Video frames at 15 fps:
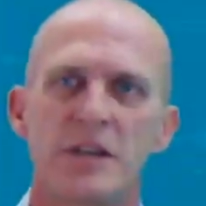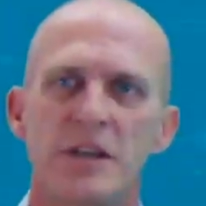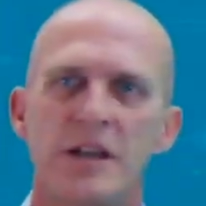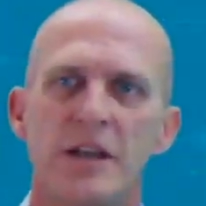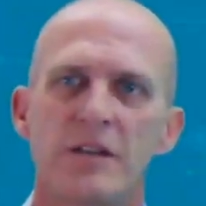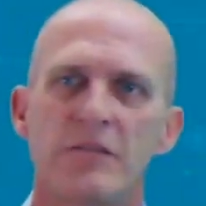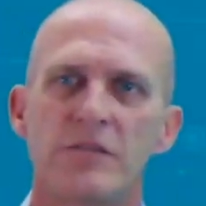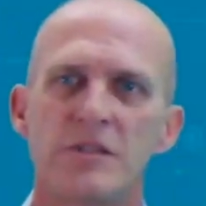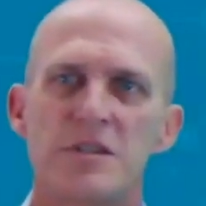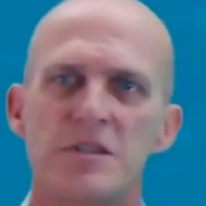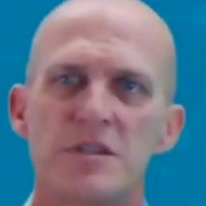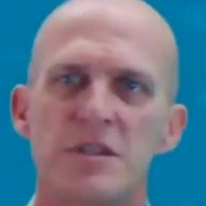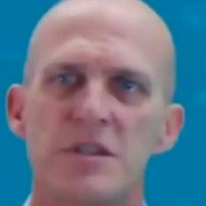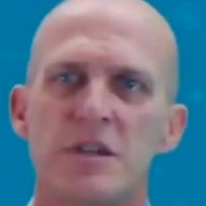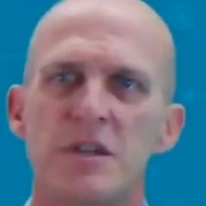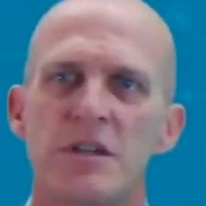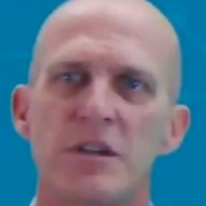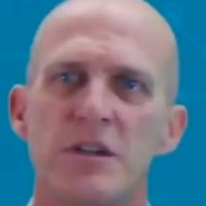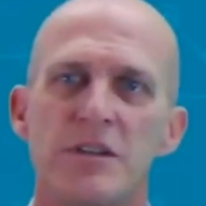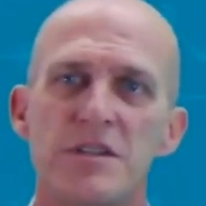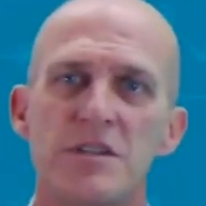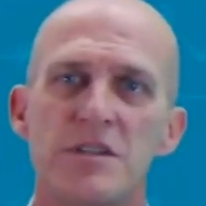Can I have this?
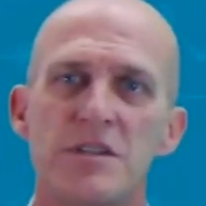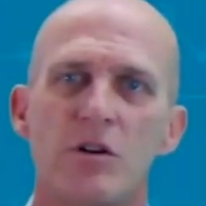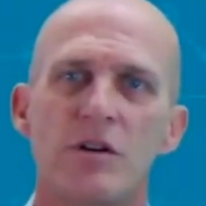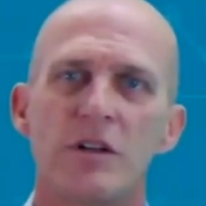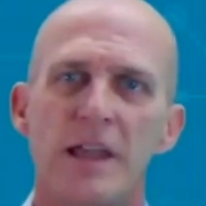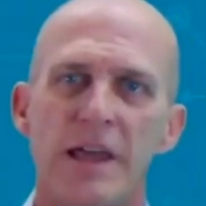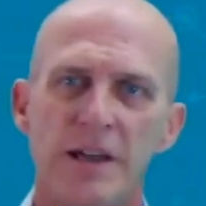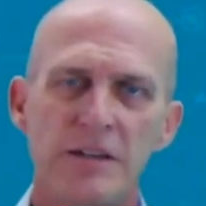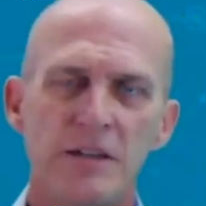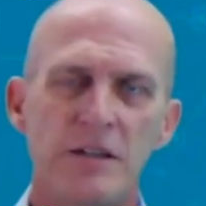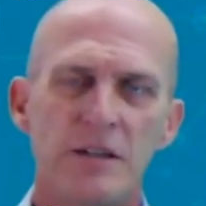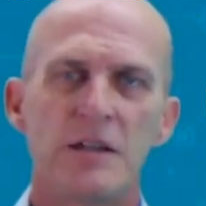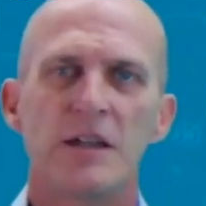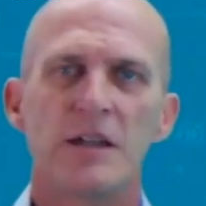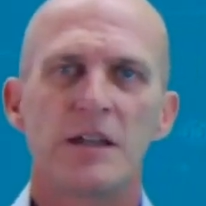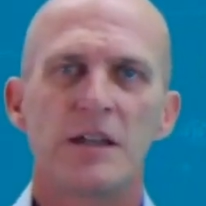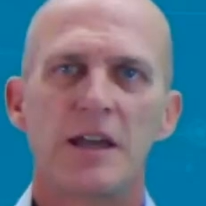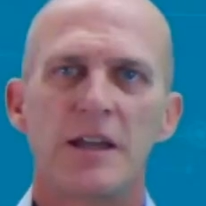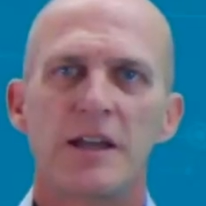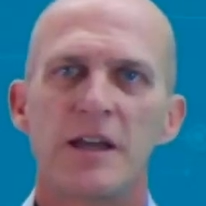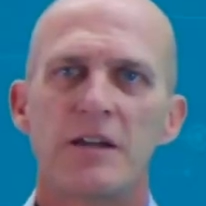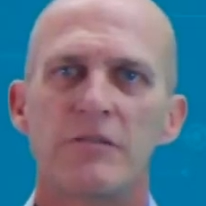And this is all LAN.
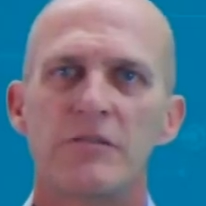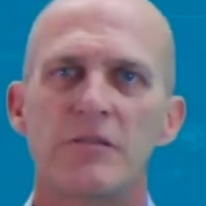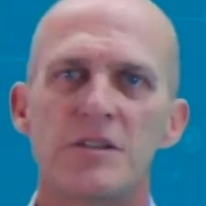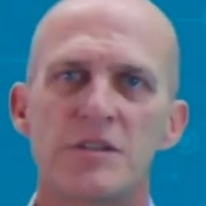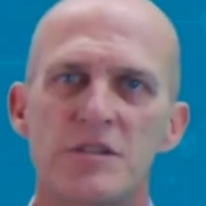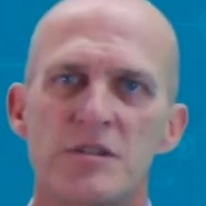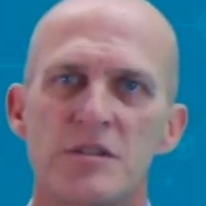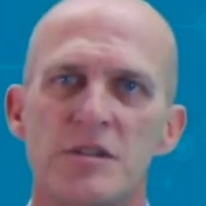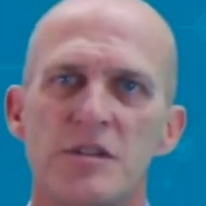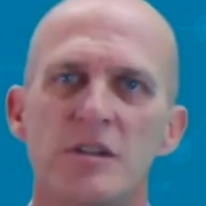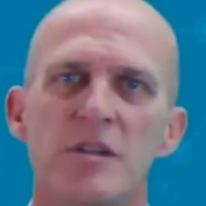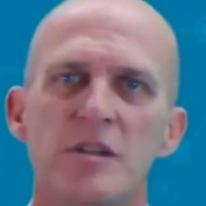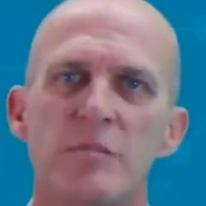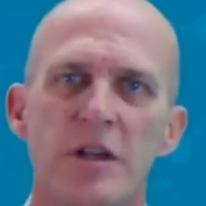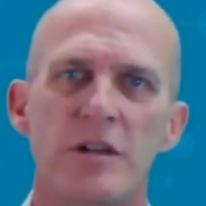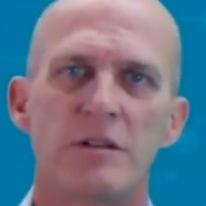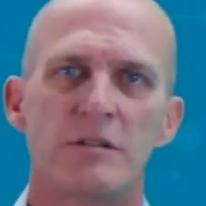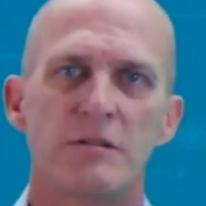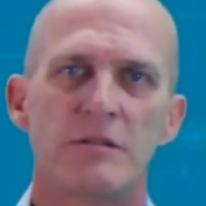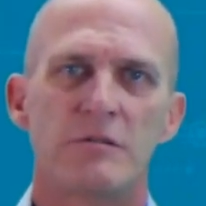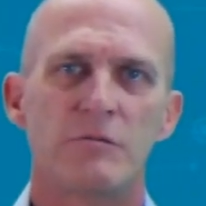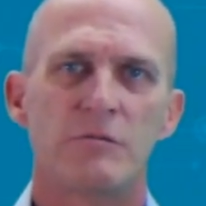Can I have this email
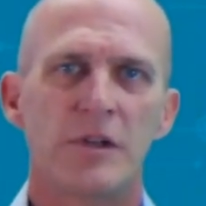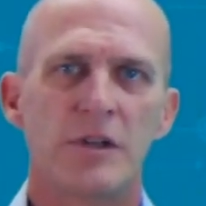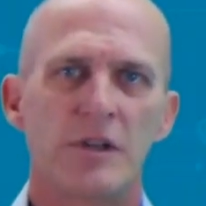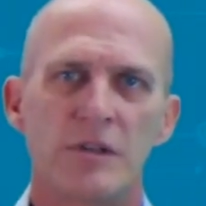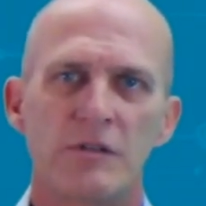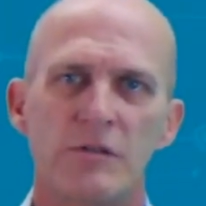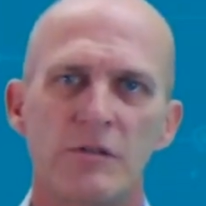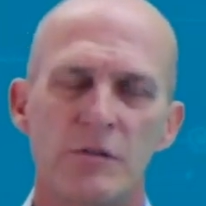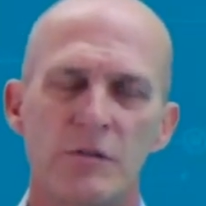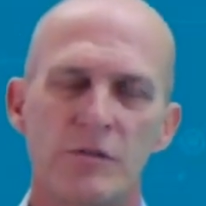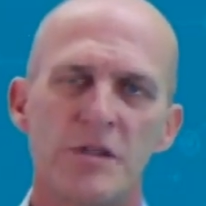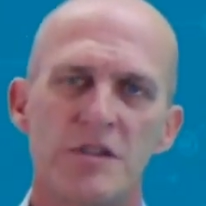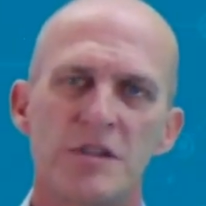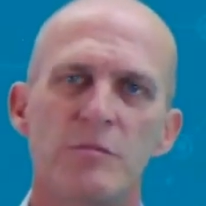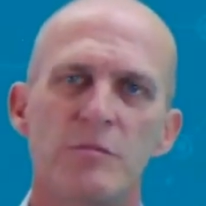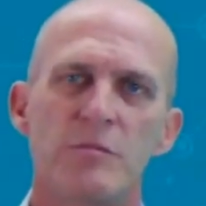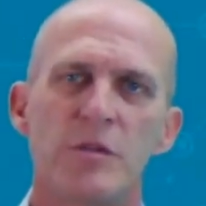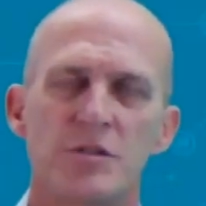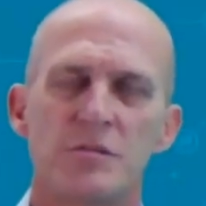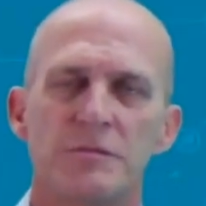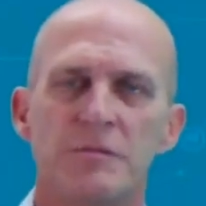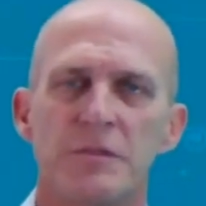with this image?